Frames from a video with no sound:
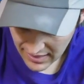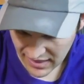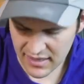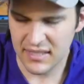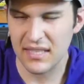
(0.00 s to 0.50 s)
I
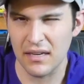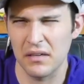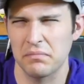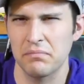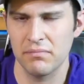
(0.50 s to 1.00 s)
think it's
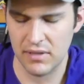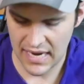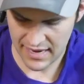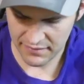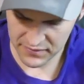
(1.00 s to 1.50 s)
the
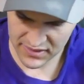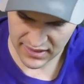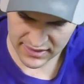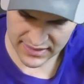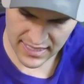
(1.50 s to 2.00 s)

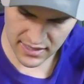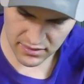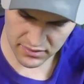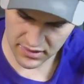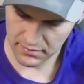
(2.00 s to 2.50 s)
F16
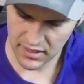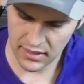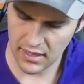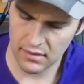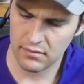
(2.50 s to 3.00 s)
or something like
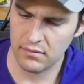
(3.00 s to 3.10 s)
that.